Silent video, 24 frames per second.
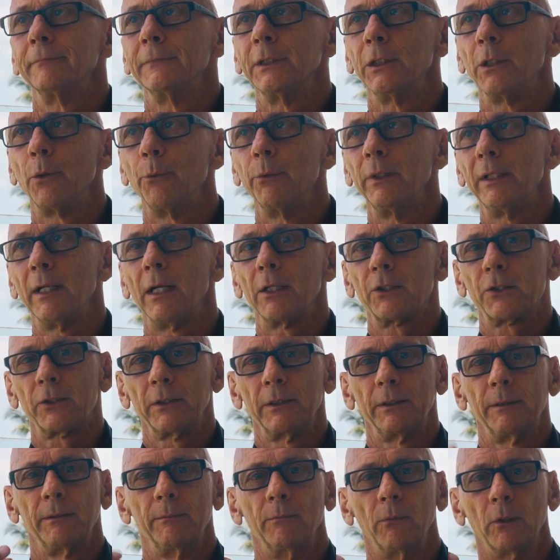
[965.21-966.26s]
we
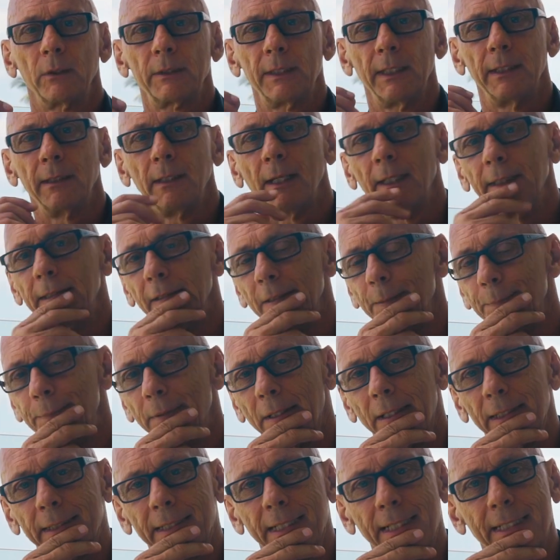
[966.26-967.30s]
actually, Mukti and I did a
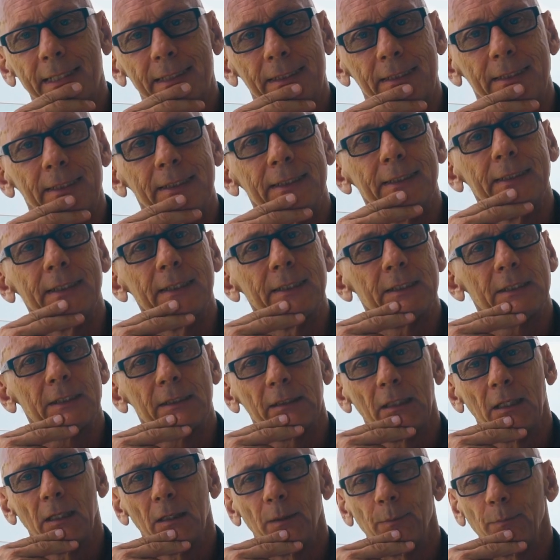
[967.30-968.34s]
podcast on this,
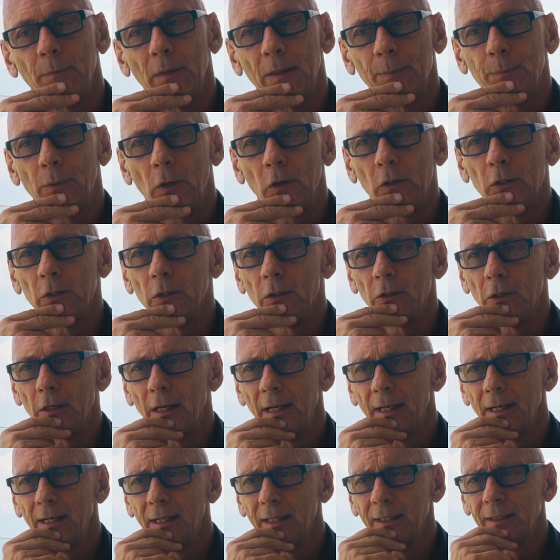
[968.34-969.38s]
my partner,
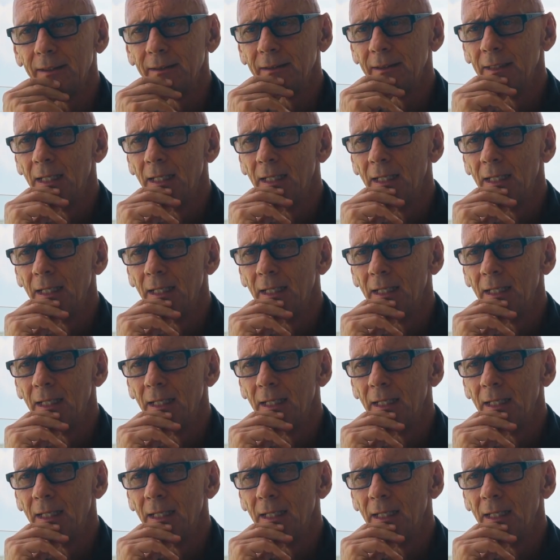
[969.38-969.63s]
and,